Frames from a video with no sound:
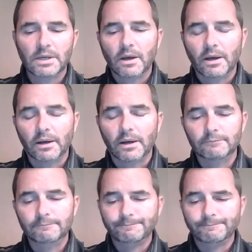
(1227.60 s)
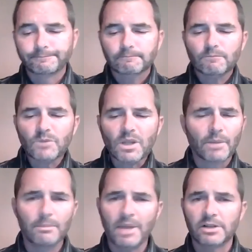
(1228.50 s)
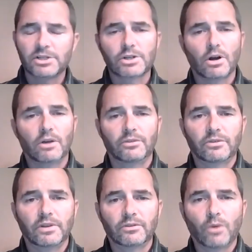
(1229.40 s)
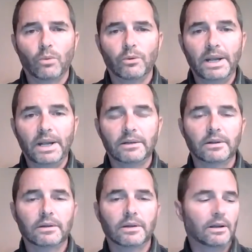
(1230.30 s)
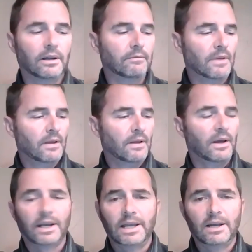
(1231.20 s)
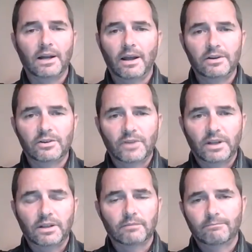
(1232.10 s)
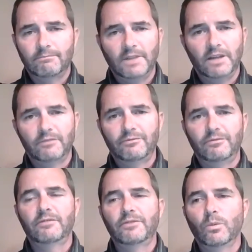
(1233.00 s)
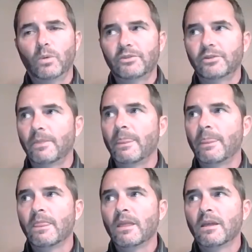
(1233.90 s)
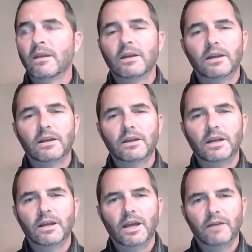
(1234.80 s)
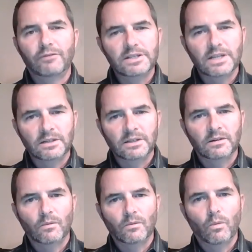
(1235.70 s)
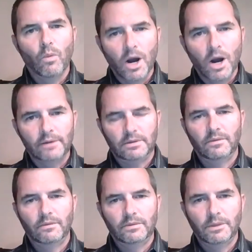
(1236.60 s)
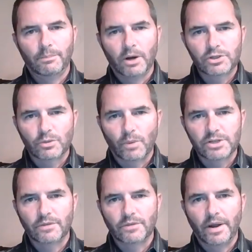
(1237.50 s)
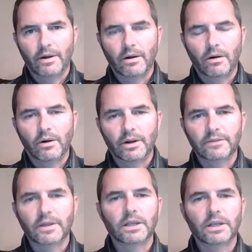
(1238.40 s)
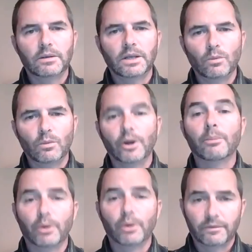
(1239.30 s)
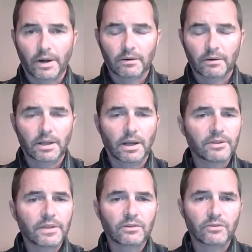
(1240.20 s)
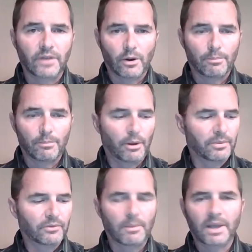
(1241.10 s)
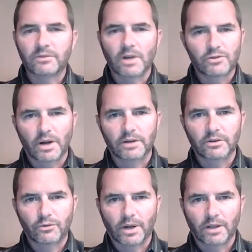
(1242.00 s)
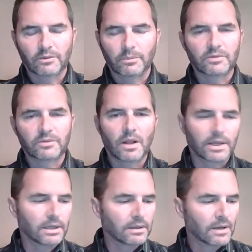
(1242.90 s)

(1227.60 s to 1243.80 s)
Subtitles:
But man, it just causes this whole debate. And again, I just think if it wasn't, if he didn't want the punctuation there or anything, he wouldn't have put it there. Everything's there on purpose. The man's not trying to trick us. I mean, it's not like he